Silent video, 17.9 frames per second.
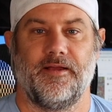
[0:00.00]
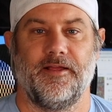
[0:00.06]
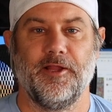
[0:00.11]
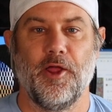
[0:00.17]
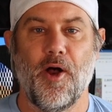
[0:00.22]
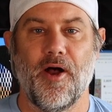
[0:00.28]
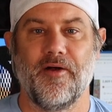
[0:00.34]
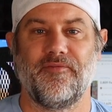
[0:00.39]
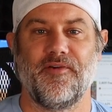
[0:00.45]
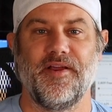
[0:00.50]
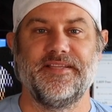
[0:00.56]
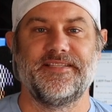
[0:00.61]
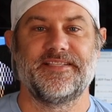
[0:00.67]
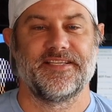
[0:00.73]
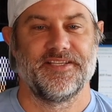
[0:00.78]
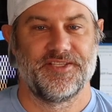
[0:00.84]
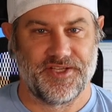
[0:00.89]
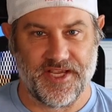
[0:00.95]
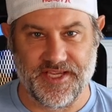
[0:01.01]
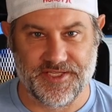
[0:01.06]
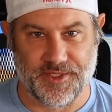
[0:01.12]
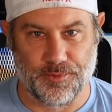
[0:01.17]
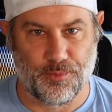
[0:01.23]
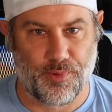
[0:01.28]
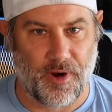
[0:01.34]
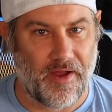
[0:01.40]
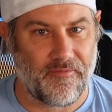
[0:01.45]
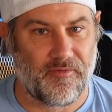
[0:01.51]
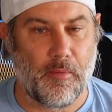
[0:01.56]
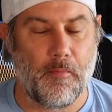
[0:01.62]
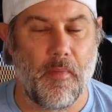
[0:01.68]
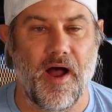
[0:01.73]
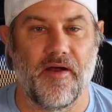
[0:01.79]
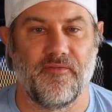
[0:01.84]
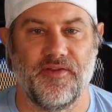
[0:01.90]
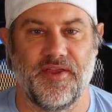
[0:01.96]
Aloha friends, Jason Prophet
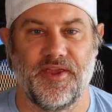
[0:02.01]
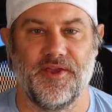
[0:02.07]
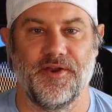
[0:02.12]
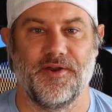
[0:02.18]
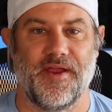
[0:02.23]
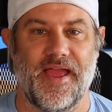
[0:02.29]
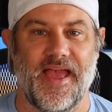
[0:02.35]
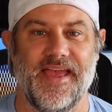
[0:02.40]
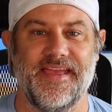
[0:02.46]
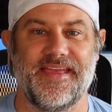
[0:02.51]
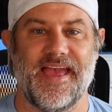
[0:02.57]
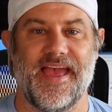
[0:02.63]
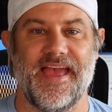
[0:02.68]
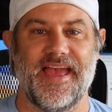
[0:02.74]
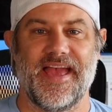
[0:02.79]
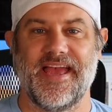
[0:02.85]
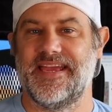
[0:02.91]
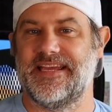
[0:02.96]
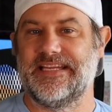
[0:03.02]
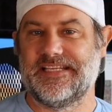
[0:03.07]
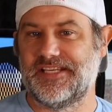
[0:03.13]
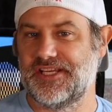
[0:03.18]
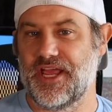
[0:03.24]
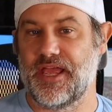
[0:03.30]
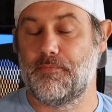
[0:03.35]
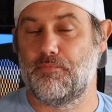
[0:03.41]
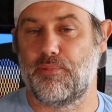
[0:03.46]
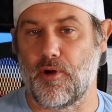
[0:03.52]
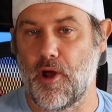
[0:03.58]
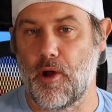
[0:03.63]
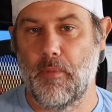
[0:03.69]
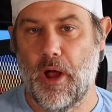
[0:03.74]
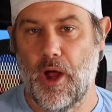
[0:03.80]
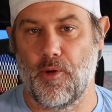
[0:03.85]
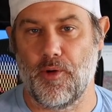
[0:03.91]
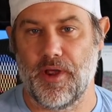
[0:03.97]
Moffatt here, aka J
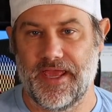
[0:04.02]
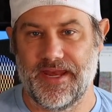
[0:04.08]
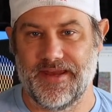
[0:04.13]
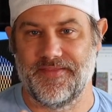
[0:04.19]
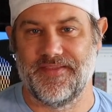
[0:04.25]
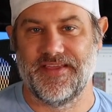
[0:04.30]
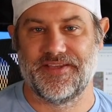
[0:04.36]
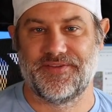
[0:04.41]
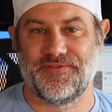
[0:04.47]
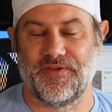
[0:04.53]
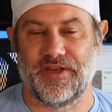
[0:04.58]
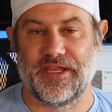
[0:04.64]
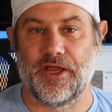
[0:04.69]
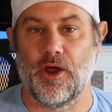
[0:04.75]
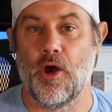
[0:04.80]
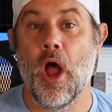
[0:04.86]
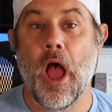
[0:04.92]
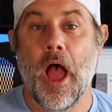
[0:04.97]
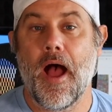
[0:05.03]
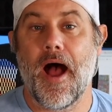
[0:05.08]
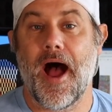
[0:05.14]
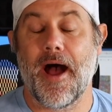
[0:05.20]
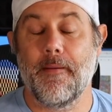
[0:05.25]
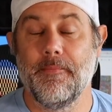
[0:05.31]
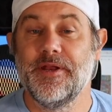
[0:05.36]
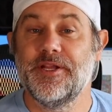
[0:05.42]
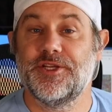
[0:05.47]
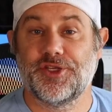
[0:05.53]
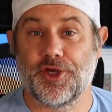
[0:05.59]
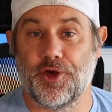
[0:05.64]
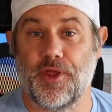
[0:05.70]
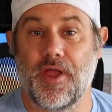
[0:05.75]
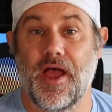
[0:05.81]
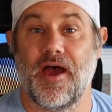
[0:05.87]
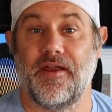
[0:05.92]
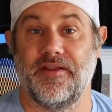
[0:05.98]
Promo, and in this video I'm going to show
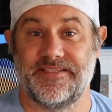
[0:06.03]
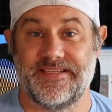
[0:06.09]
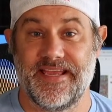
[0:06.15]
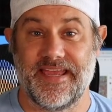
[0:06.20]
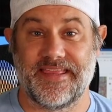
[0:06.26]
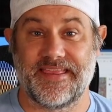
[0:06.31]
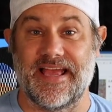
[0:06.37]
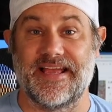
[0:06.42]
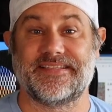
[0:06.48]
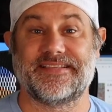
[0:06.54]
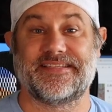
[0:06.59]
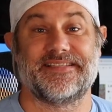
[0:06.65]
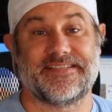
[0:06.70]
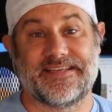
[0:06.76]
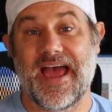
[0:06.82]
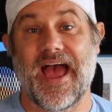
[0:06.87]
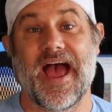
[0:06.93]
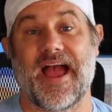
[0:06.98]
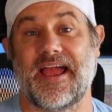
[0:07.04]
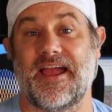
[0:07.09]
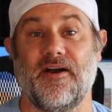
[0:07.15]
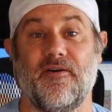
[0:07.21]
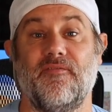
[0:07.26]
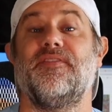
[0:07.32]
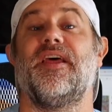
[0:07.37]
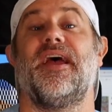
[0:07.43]
you how to take that stack of